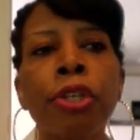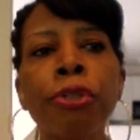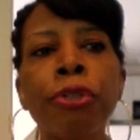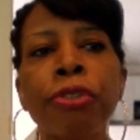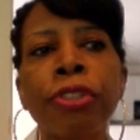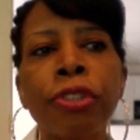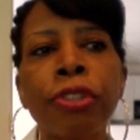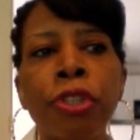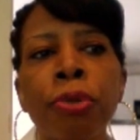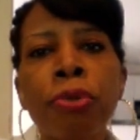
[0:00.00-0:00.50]

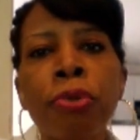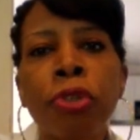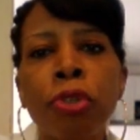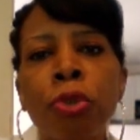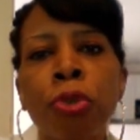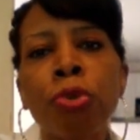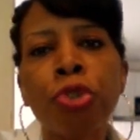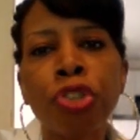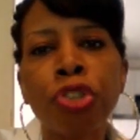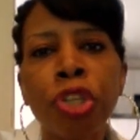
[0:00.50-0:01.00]
you, you,
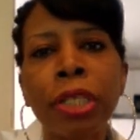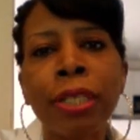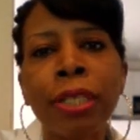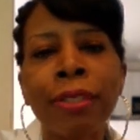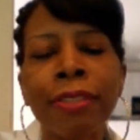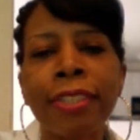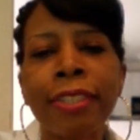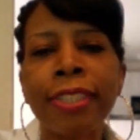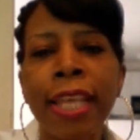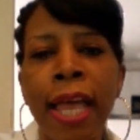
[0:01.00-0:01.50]
you
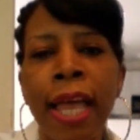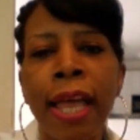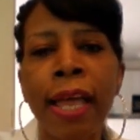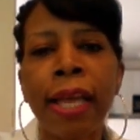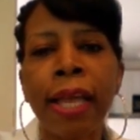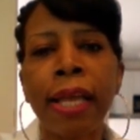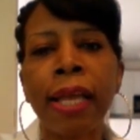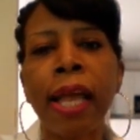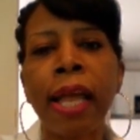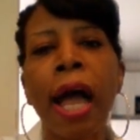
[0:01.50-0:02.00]
shouldn't
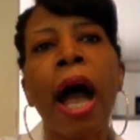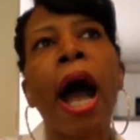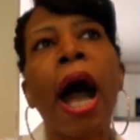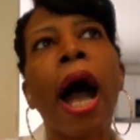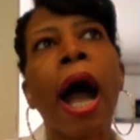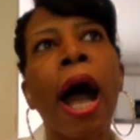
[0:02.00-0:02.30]
say,